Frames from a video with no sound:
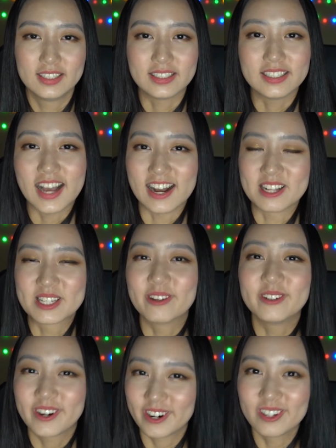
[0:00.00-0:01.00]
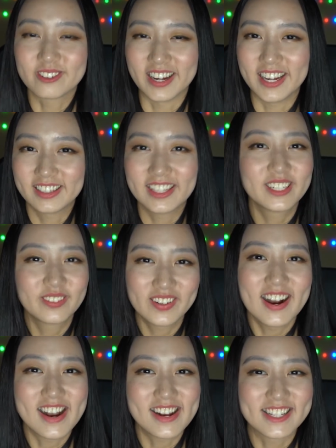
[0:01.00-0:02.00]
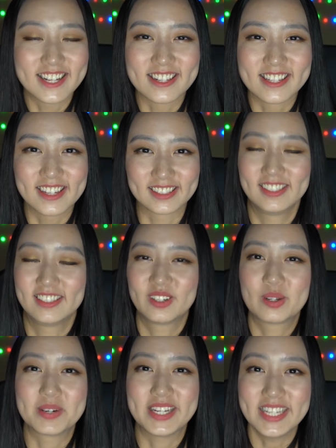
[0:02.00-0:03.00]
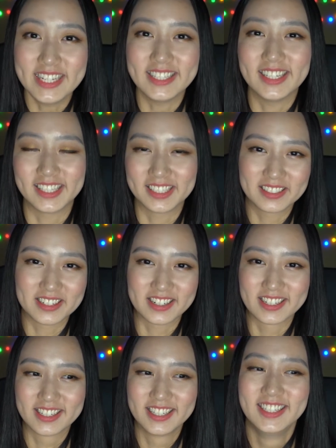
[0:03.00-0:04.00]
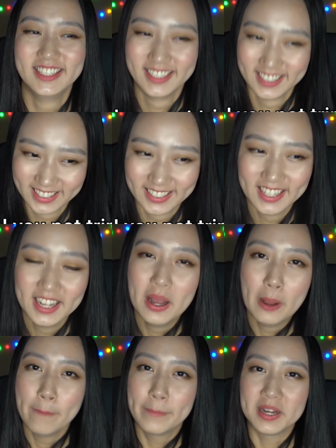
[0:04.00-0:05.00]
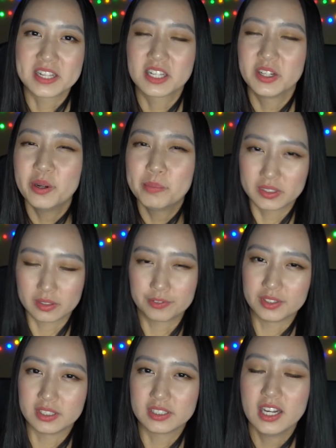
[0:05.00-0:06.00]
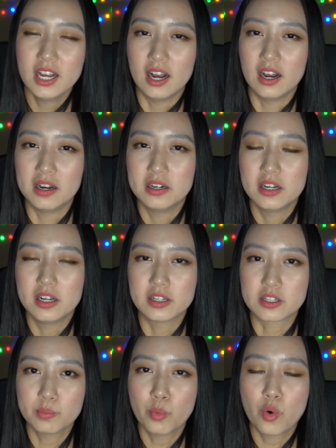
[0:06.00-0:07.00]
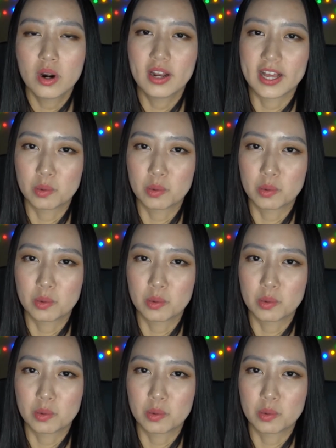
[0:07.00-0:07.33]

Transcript: Yeah, so you heard right. Letter number I sounds like letter number E in English. but it's a little bit different. It's more like